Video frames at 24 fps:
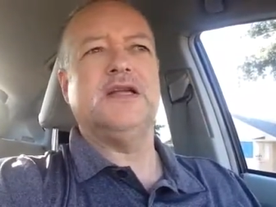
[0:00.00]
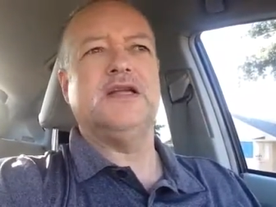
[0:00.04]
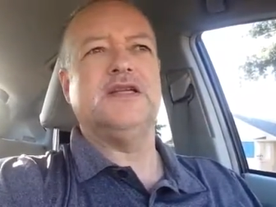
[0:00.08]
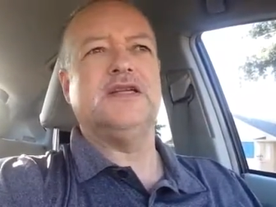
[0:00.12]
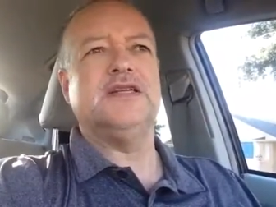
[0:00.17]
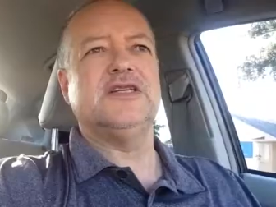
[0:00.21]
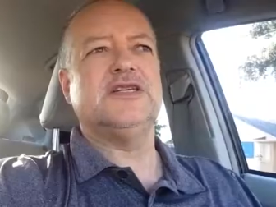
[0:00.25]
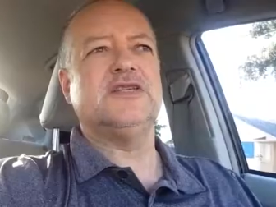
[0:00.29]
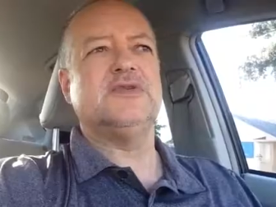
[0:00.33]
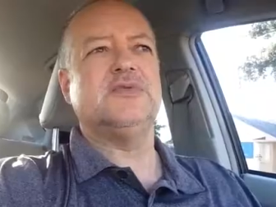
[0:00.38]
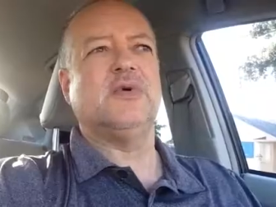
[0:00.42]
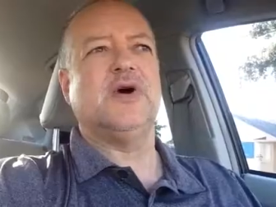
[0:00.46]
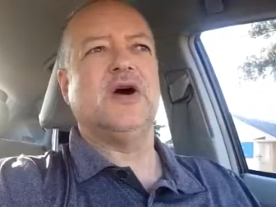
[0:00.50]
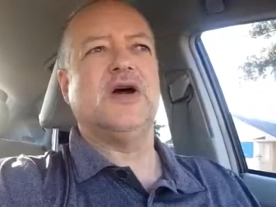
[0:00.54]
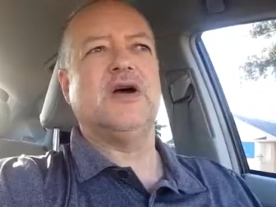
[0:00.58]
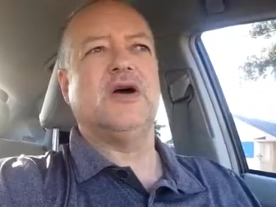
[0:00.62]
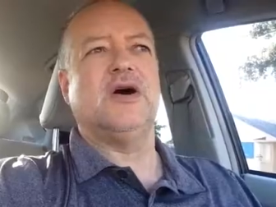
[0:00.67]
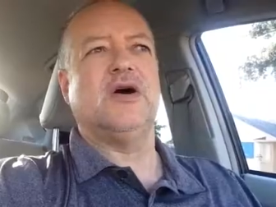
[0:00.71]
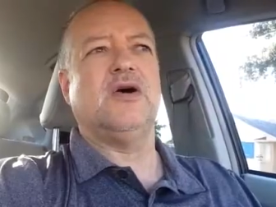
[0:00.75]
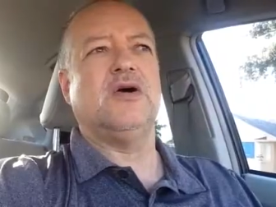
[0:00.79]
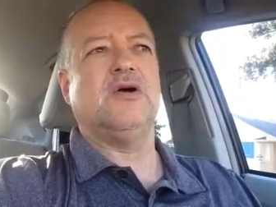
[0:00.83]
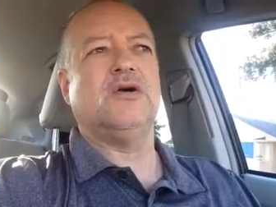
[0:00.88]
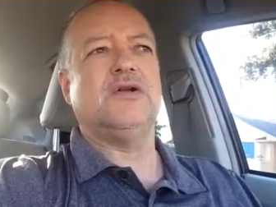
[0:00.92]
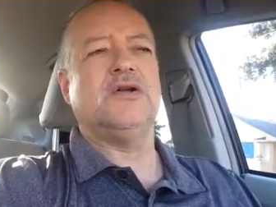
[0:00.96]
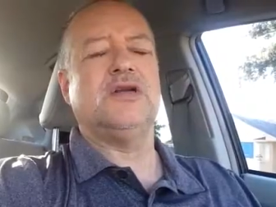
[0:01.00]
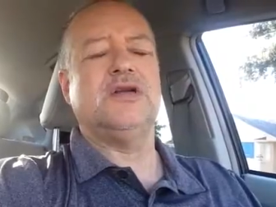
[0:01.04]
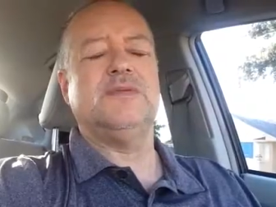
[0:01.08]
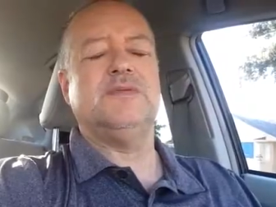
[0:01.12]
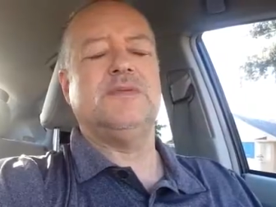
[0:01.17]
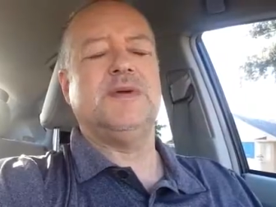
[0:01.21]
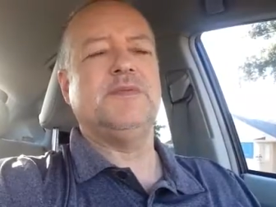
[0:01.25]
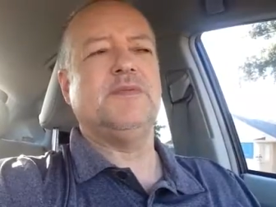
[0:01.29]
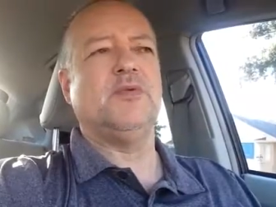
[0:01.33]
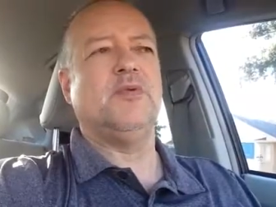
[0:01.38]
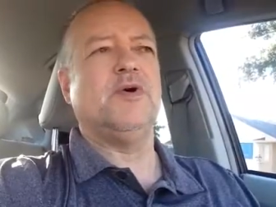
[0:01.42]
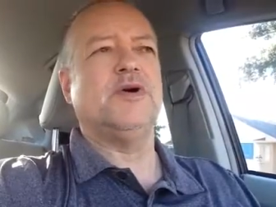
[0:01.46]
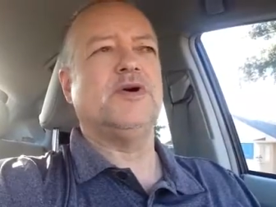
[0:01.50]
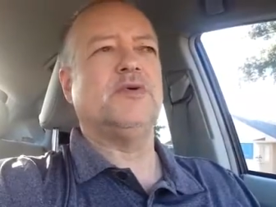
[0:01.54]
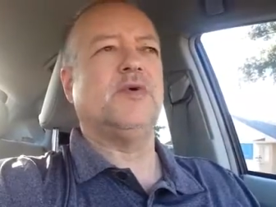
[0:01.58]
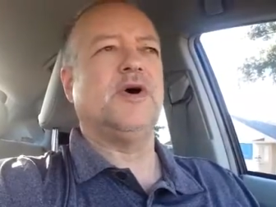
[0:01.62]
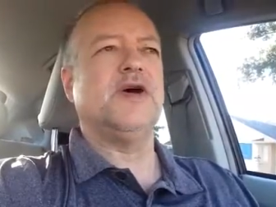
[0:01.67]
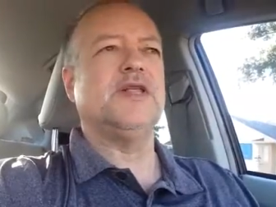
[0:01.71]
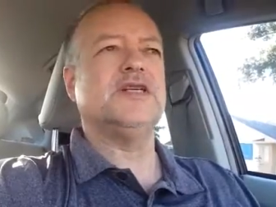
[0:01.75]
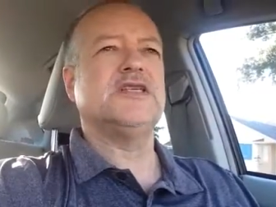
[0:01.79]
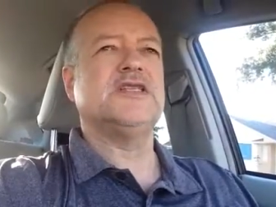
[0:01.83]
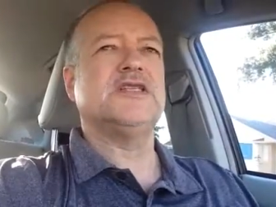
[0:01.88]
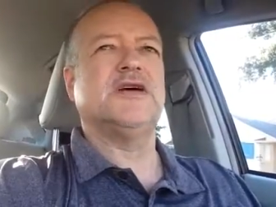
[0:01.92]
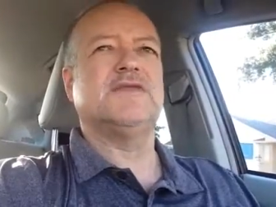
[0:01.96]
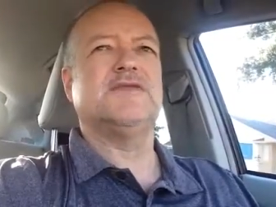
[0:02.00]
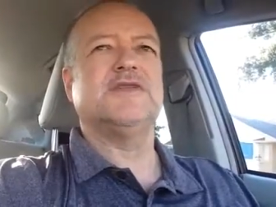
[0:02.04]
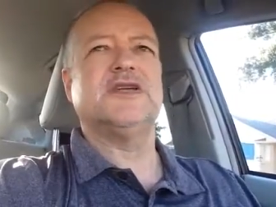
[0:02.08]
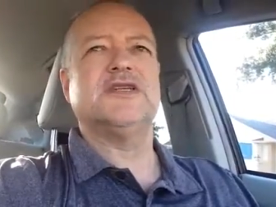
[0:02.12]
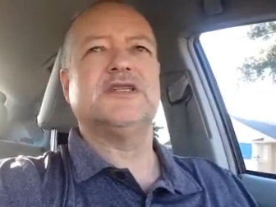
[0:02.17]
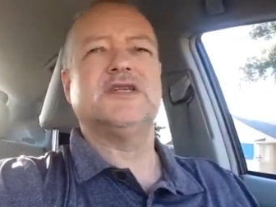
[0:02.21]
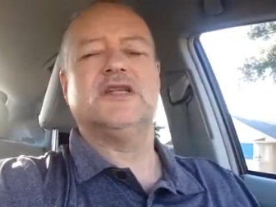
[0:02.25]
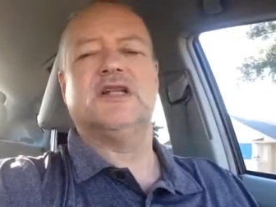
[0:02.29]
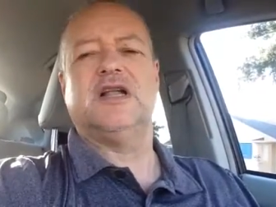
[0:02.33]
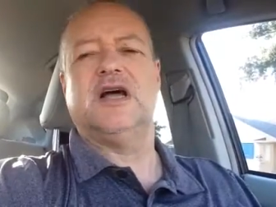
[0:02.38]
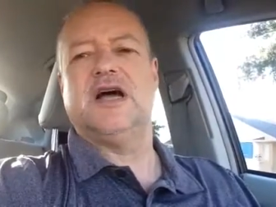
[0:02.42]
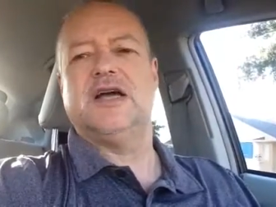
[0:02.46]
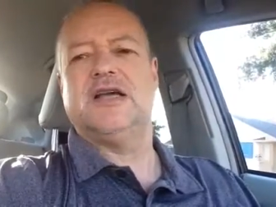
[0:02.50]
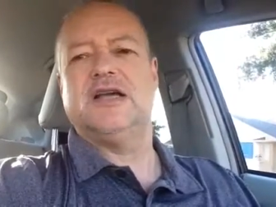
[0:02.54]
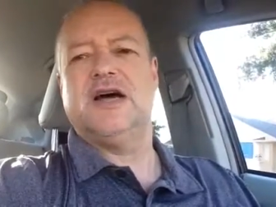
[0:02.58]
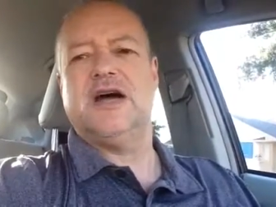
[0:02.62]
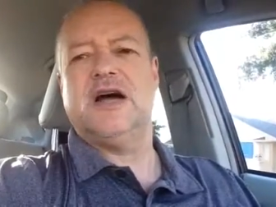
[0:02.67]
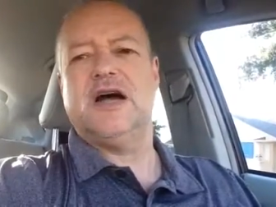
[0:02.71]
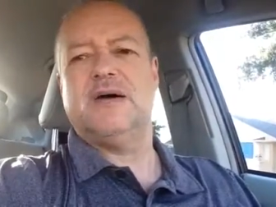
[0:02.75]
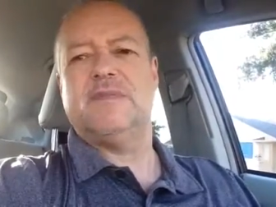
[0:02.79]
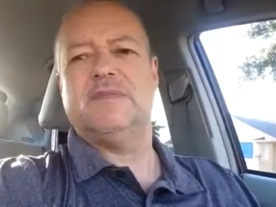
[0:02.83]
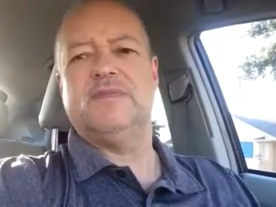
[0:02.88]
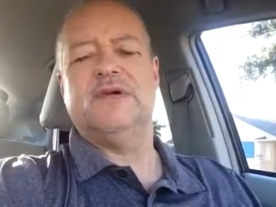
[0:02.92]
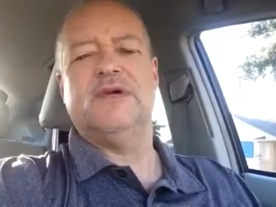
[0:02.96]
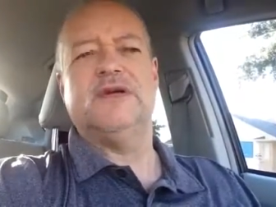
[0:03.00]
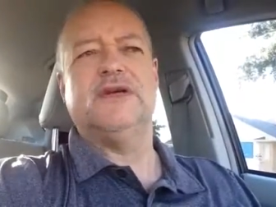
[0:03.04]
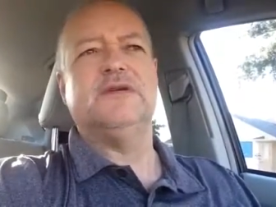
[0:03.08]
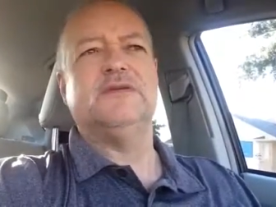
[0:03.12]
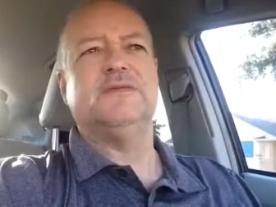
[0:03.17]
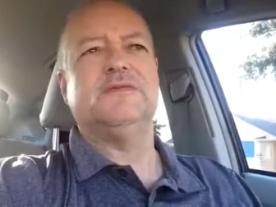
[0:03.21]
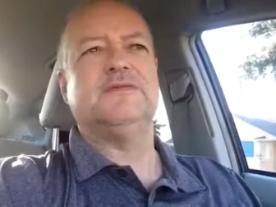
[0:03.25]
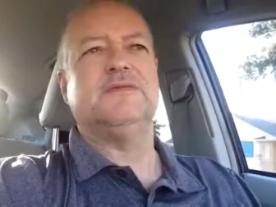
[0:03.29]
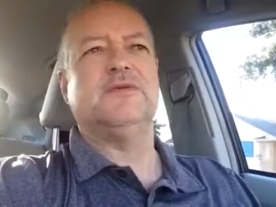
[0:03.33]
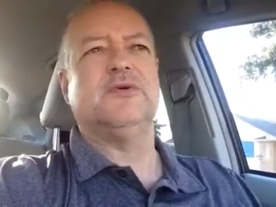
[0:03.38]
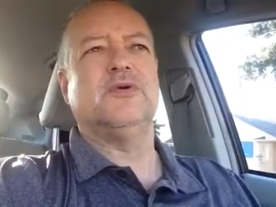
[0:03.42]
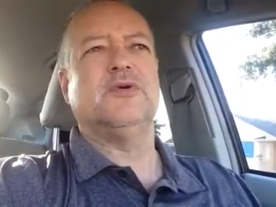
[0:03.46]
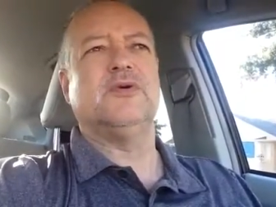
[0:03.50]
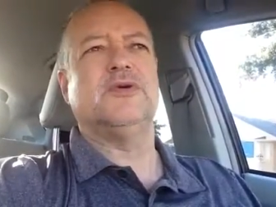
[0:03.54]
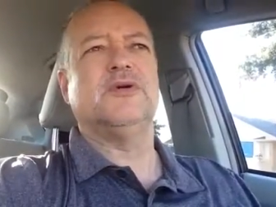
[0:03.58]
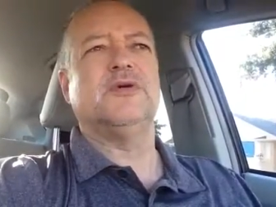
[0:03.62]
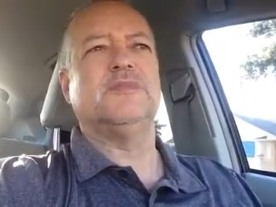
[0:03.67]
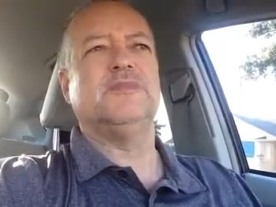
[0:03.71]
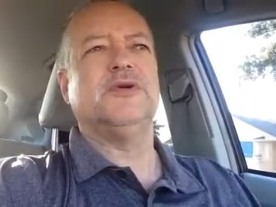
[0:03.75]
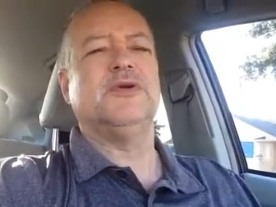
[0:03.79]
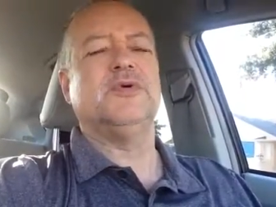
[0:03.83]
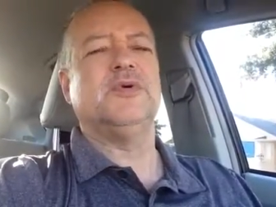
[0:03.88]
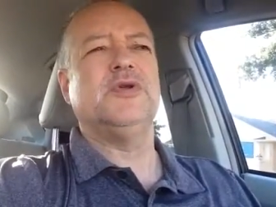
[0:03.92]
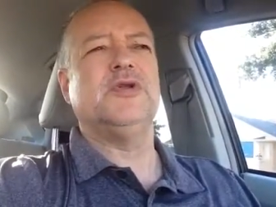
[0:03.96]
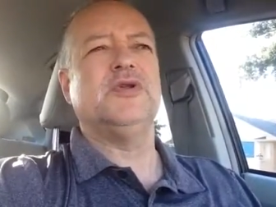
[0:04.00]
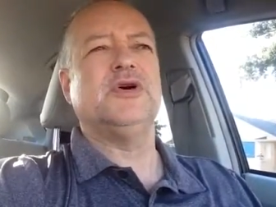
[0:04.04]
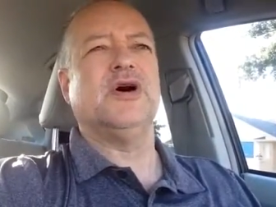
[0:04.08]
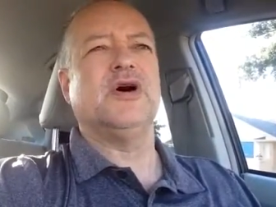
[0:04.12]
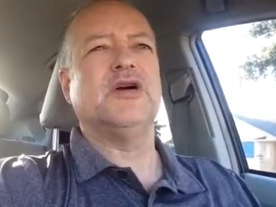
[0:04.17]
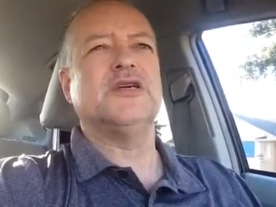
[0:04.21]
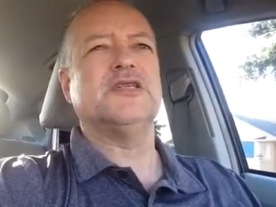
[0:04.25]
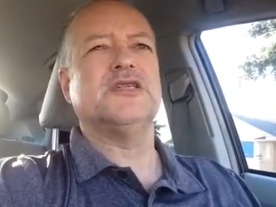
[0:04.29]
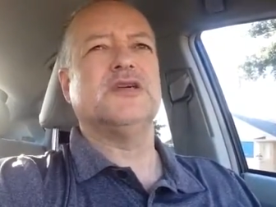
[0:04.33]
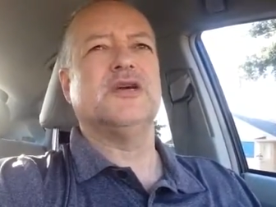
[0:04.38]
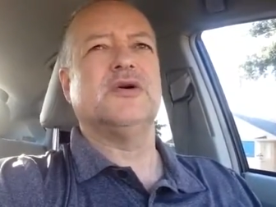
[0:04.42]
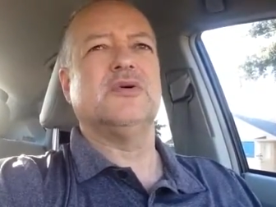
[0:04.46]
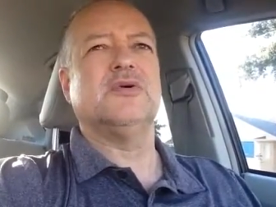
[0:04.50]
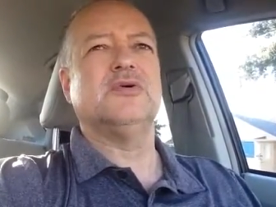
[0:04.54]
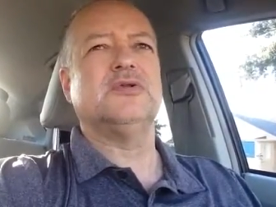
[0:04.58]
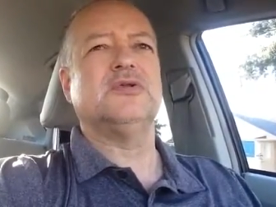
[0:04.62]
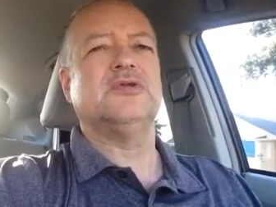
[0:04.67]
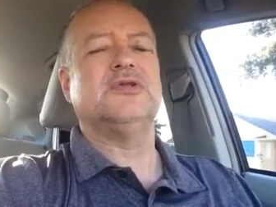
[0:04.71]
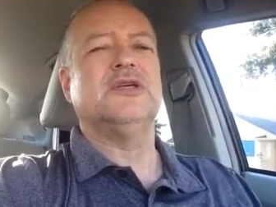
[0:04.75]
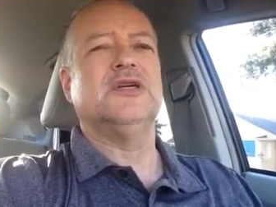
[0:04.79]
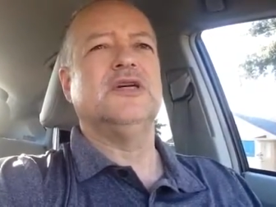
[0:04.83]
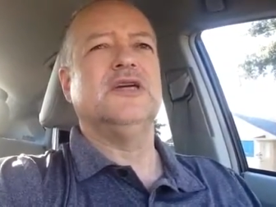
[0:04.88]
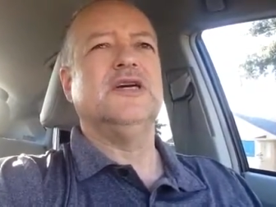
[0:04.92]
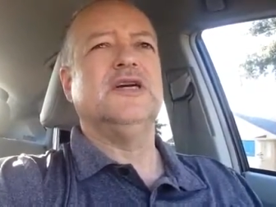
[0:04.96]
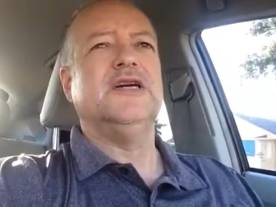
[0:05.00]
And this is why all people wonder why this stuff doesn't line up for between dogs and owners,